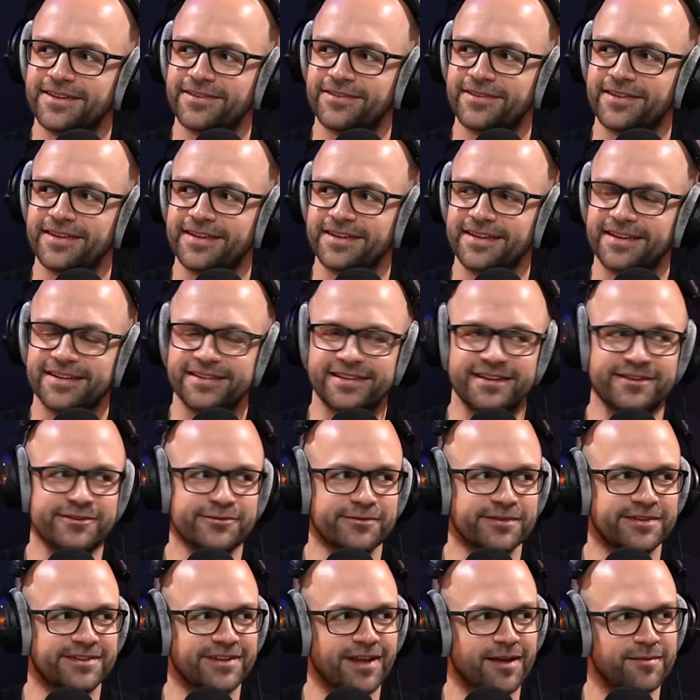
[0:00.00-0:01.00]
as
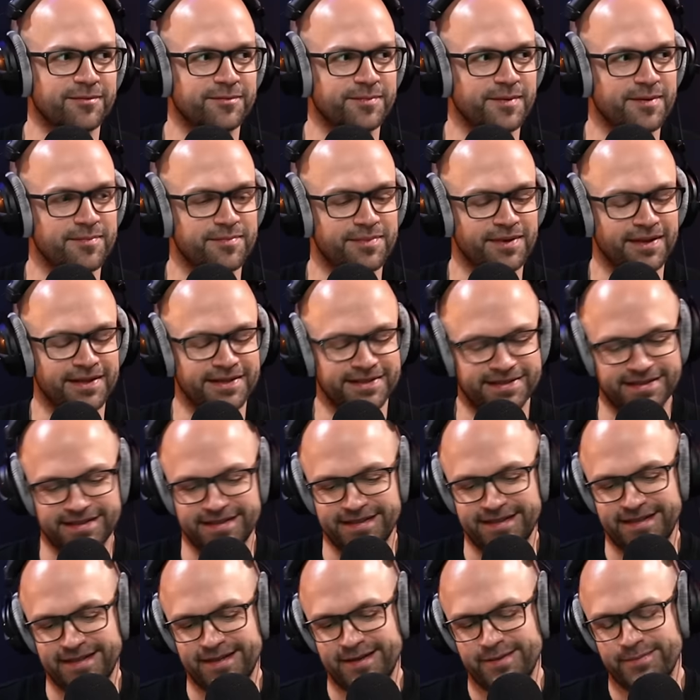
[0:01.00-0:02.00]
injury time's being played.
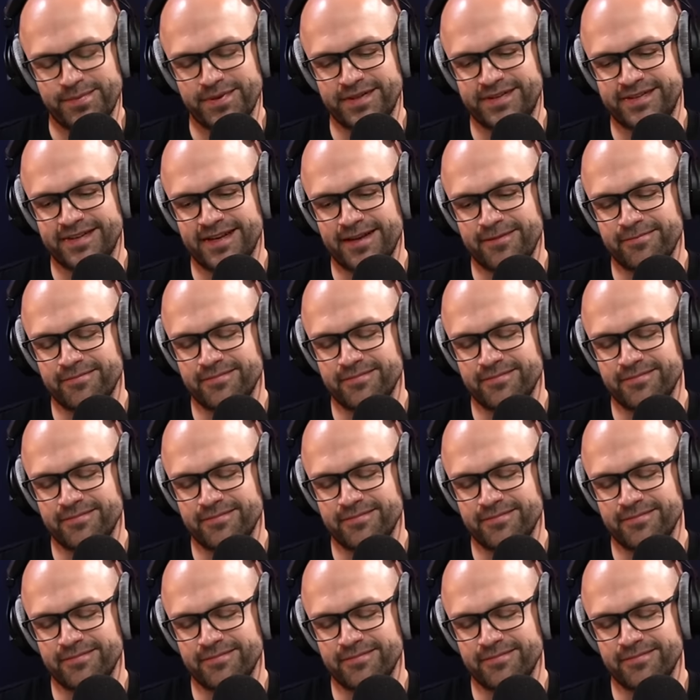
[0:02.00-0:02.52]
Yeah. But